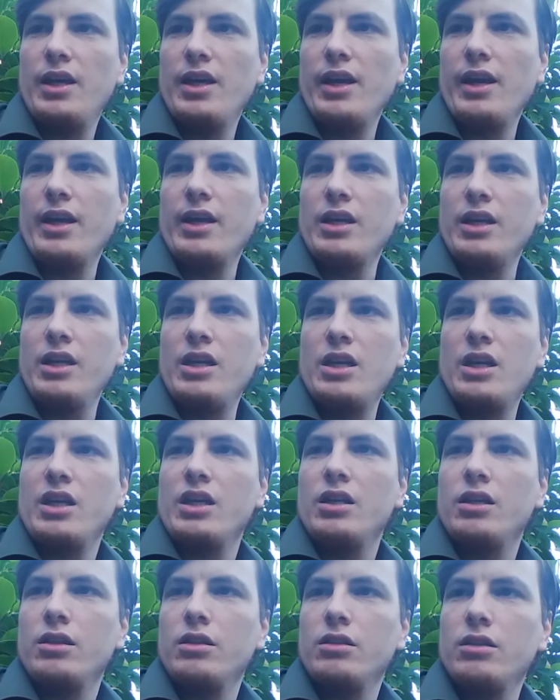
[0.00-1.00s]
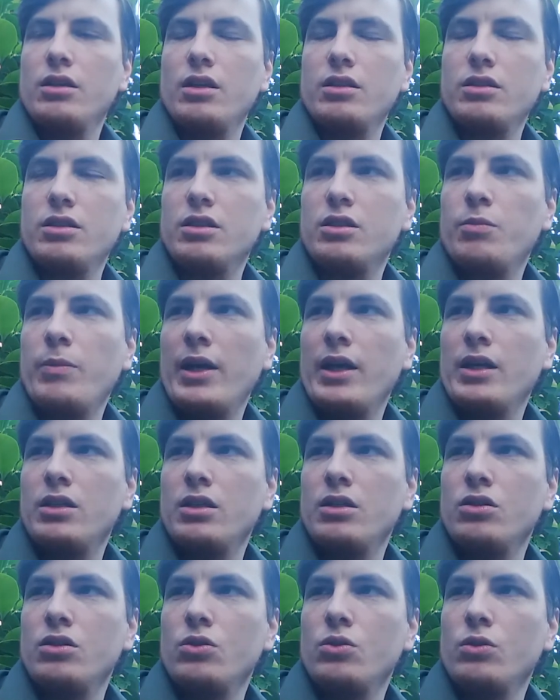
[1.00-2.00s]
And he did, as
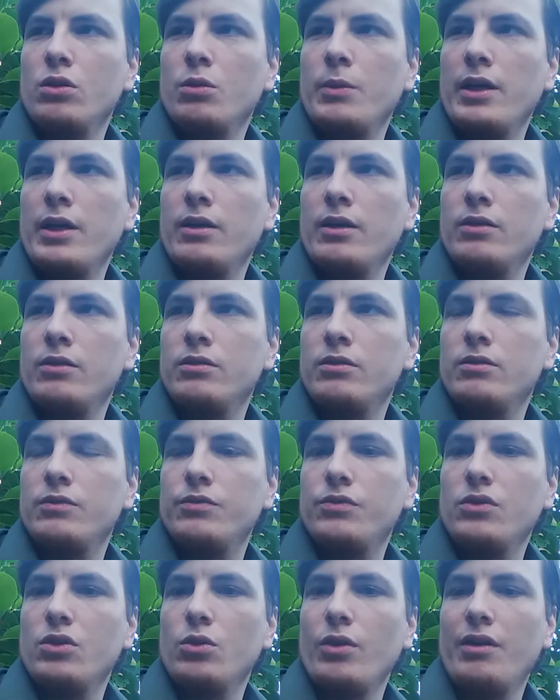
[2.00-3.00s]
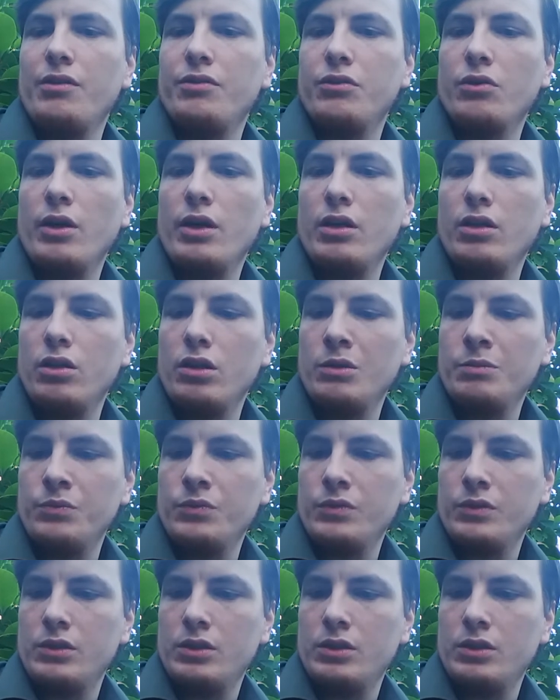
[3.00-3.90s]
expected, talk about the referendum.